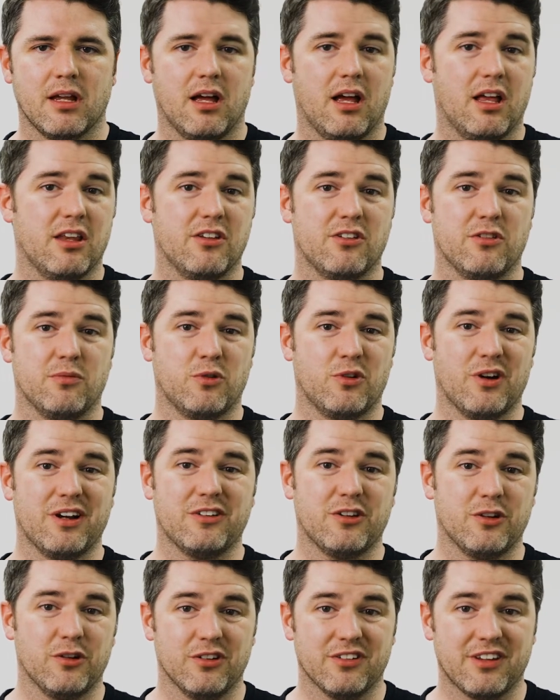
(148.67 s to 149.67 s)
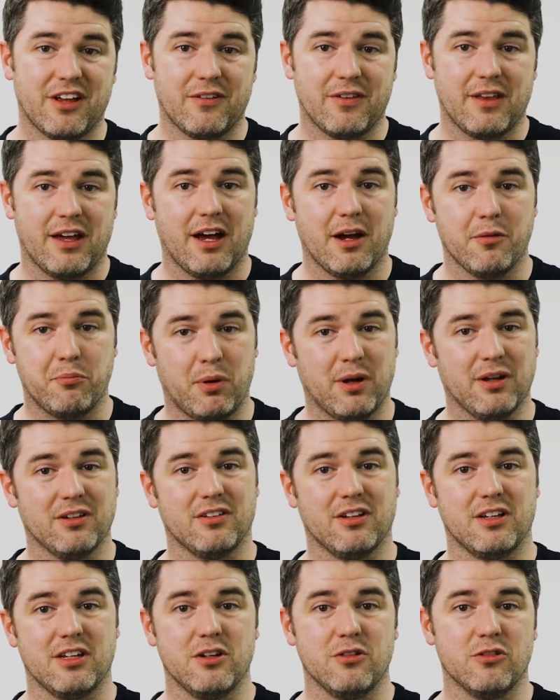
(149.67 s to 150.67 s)
There's some great tools out there. I
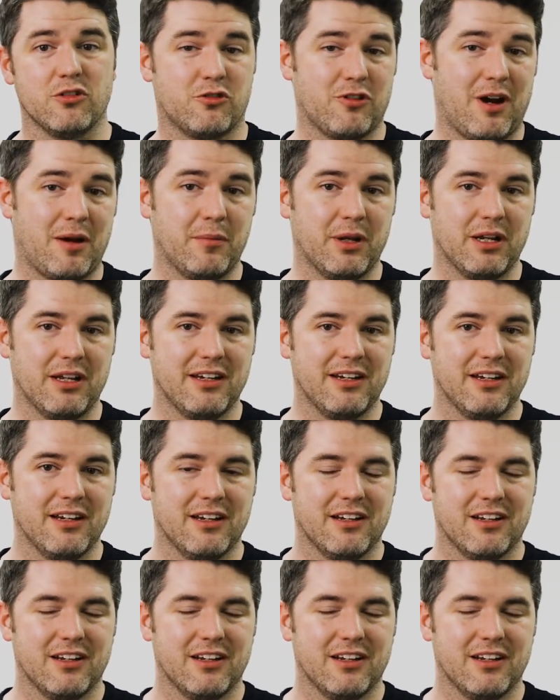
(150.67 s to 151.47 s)
personally use Grammarly